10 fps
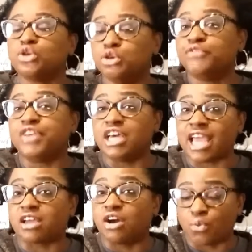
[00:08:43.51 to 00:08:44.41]
Do you
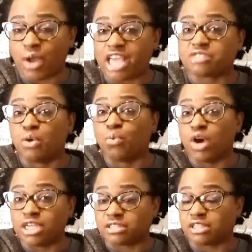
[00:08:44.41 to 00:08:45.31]
feel like a harassment once